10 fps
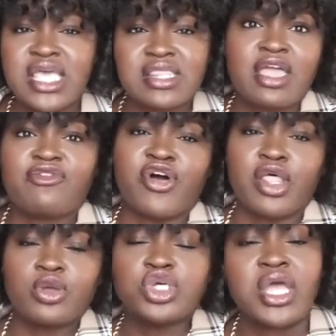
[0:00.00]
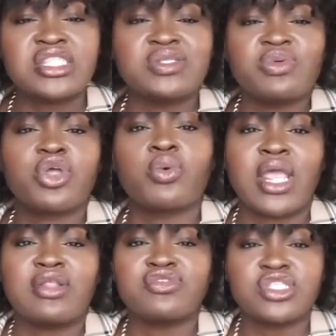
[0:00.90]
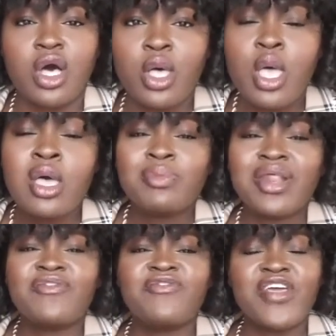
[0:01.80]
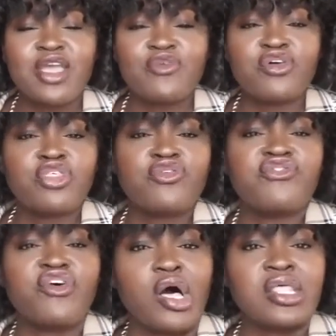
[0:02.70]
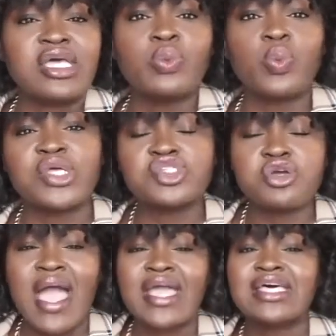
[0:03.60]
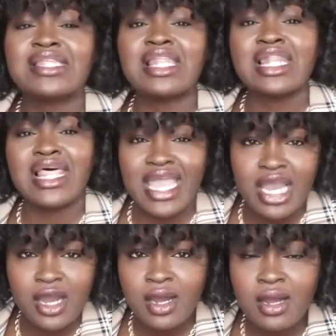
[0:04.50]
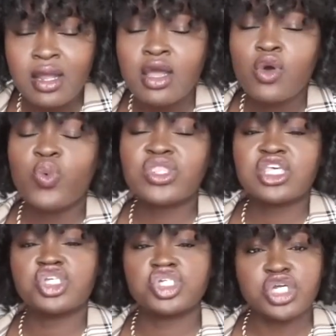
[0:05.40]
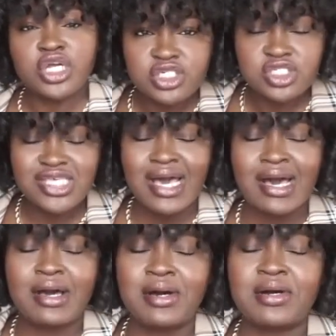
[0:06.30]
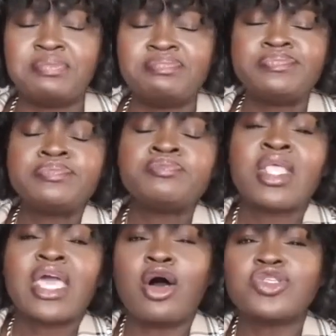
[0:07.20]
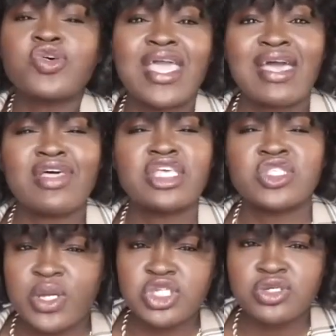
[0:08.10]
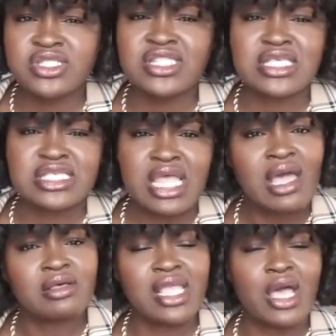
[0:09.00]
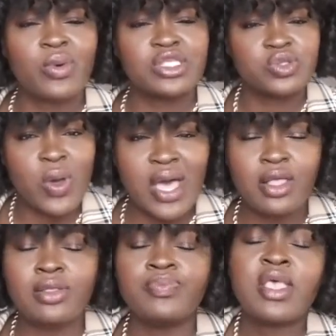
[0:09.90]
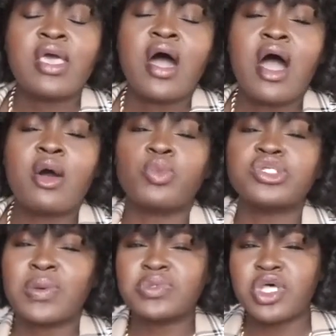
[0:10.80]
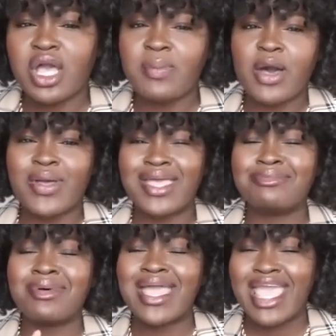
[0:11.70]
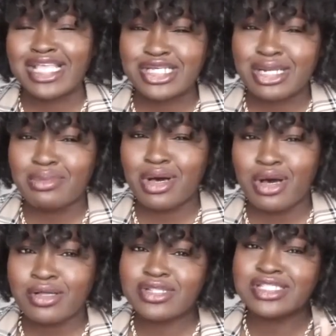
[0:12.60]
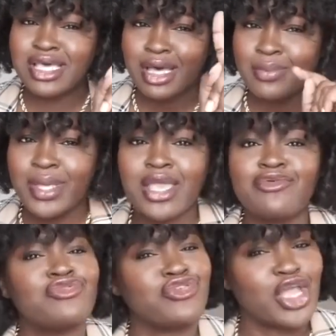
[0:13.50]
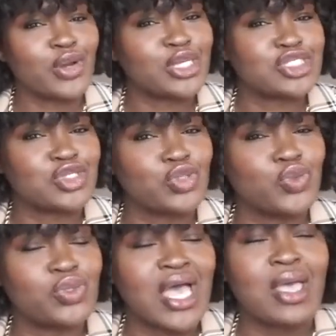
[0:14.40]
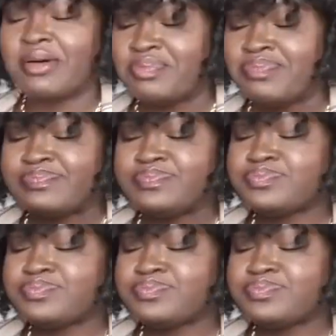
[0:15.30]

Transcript: say like follow trends with a grain of salt, but I figure for the fall and winter I could layer with the shirt. Um, and also they have like sweatshirts in this style now as well, um, which I will talk about in my H and M haul that's coming very soon. I, um,